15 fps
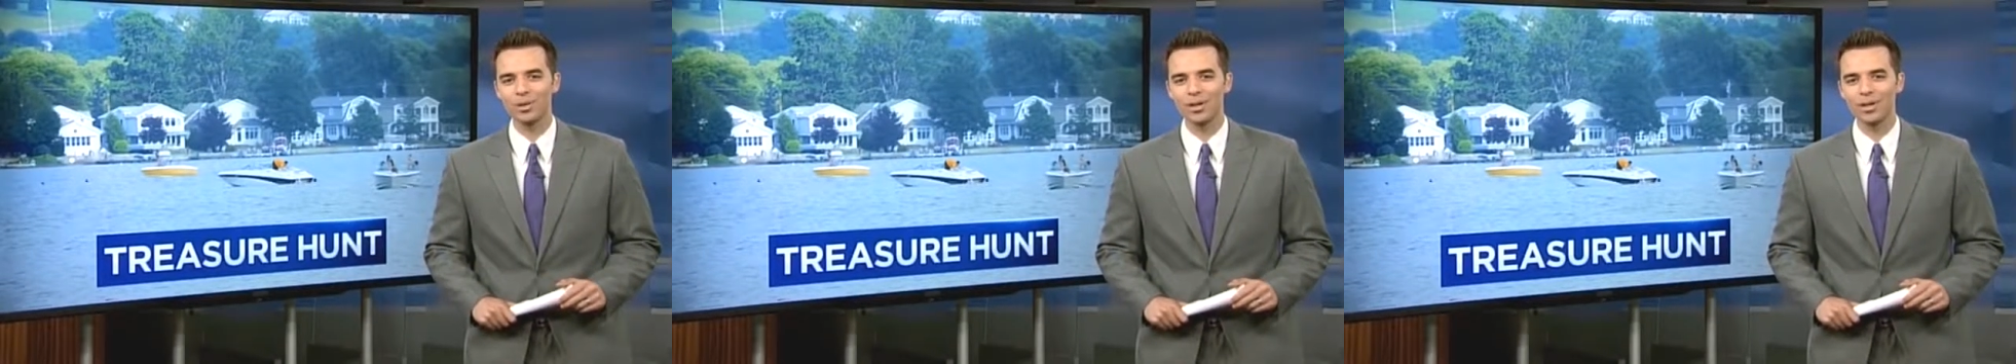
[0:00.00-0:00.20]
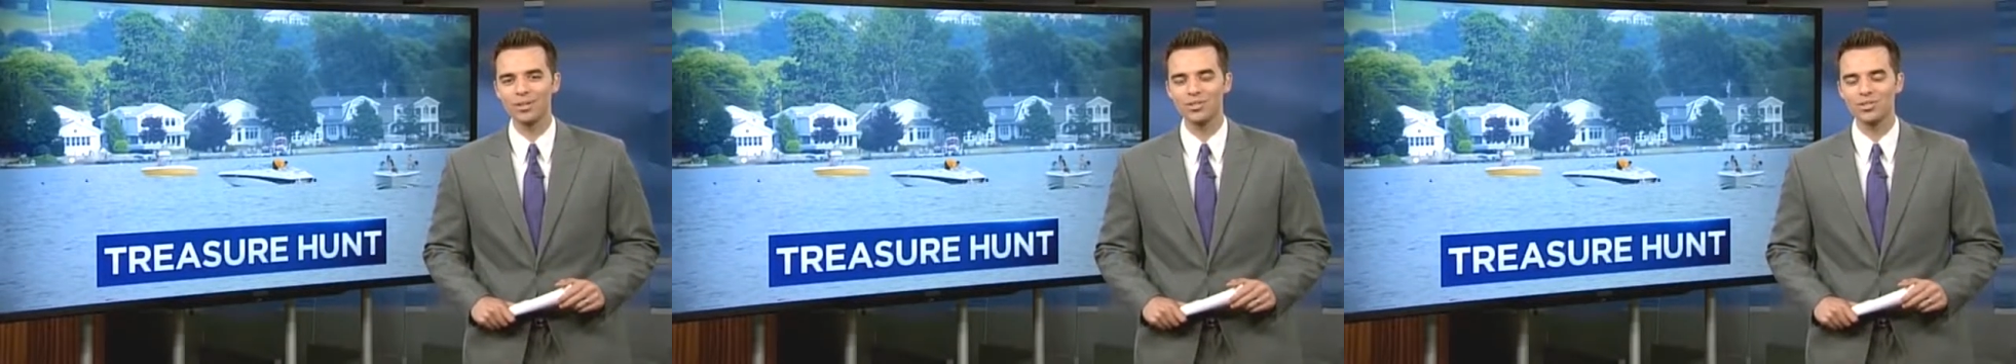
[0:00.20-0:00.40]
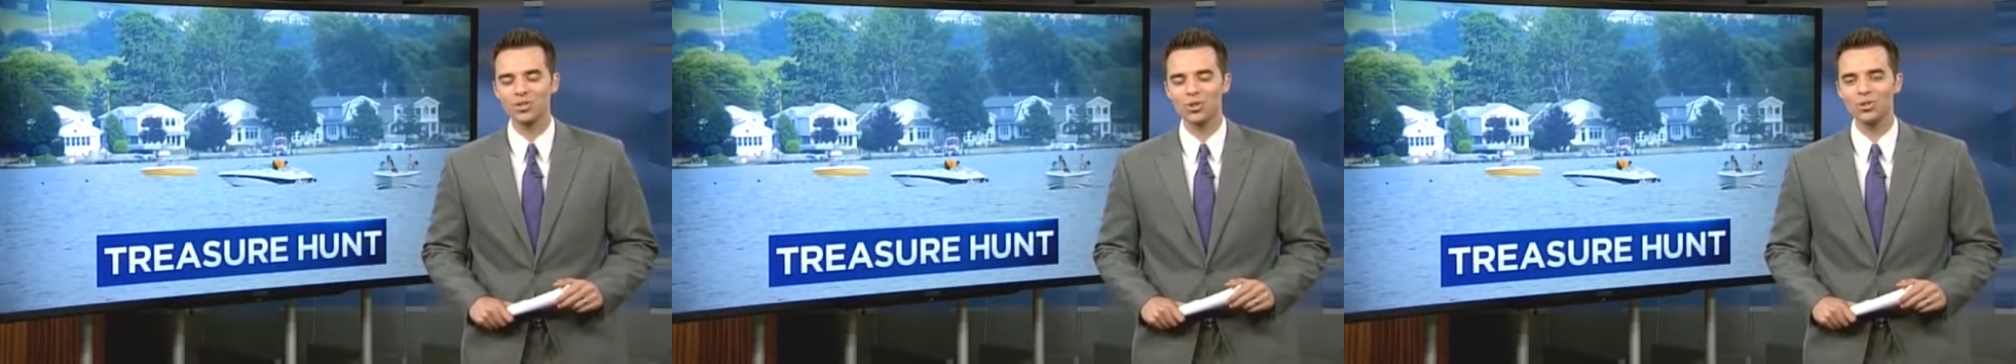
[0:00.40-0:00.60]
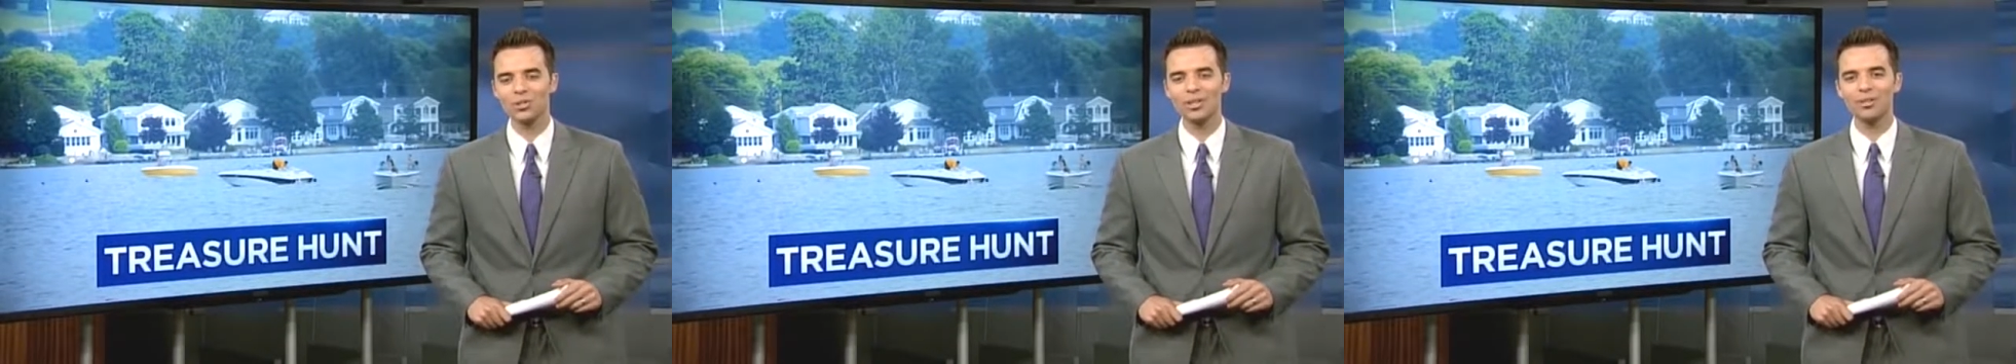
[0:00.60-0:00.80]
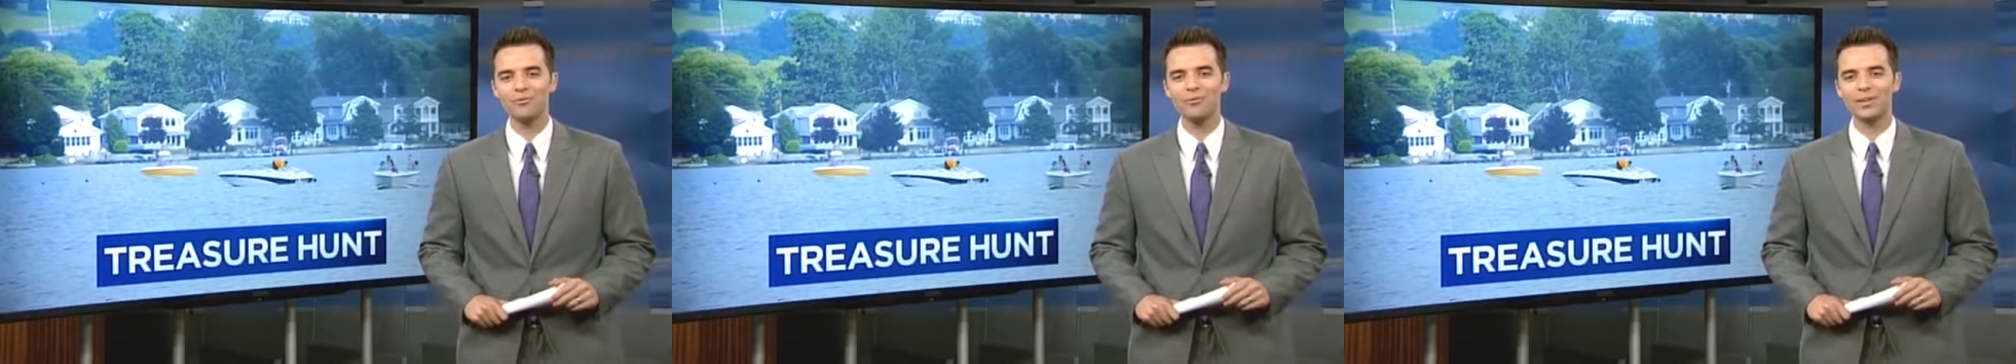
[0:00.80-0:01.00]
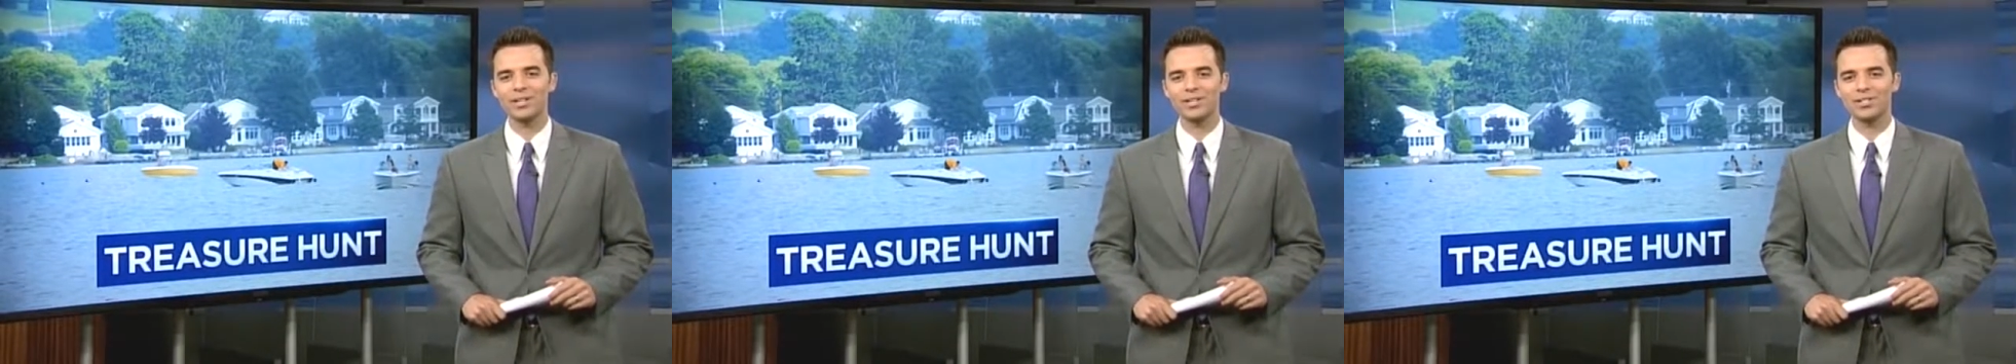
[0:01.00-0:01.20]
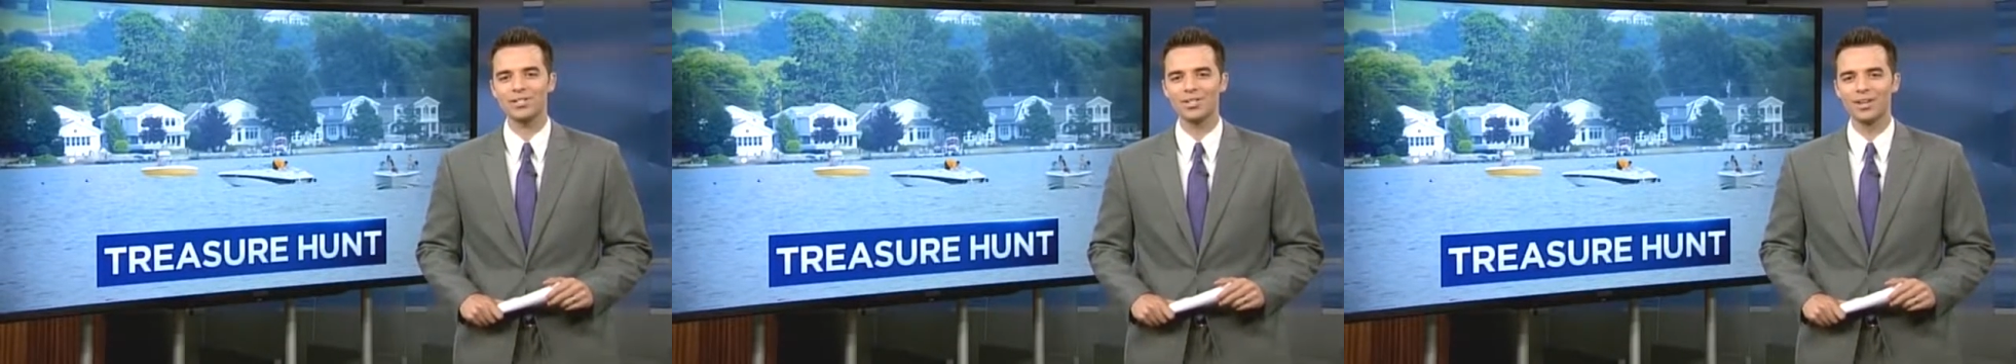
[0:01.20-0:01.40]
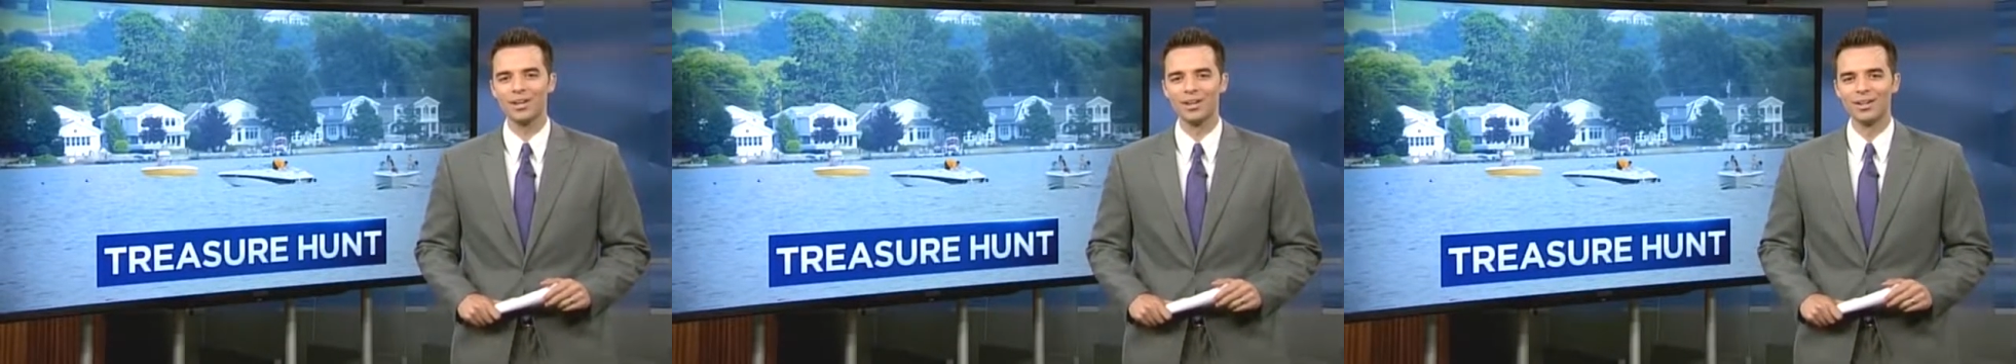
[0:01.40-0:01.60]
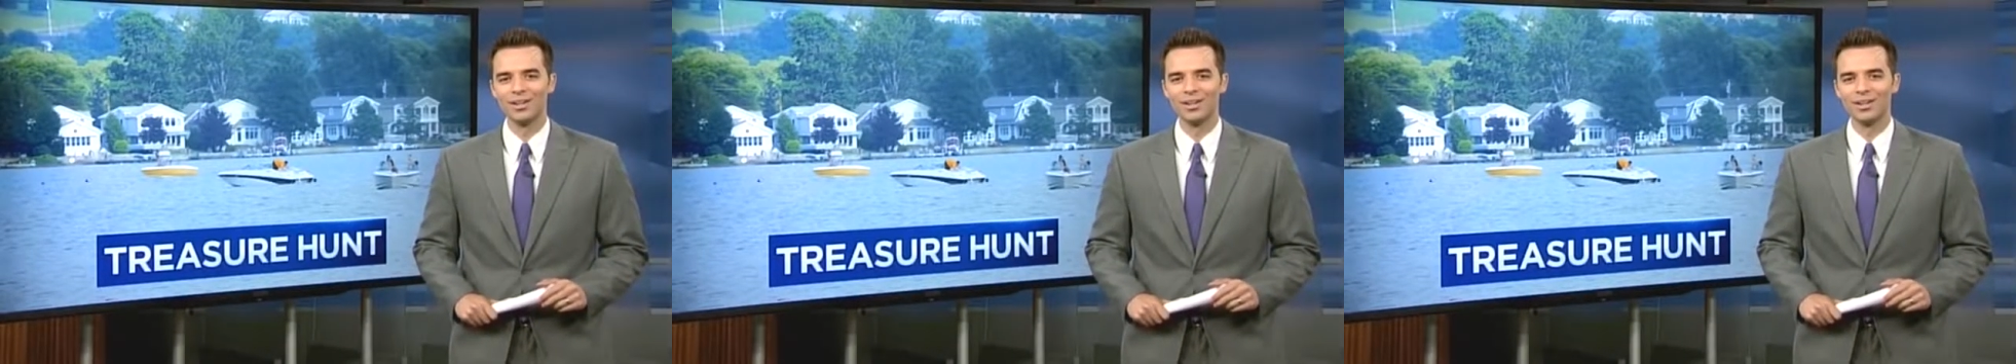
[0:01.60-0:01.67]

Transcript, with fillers: Lake certainly fits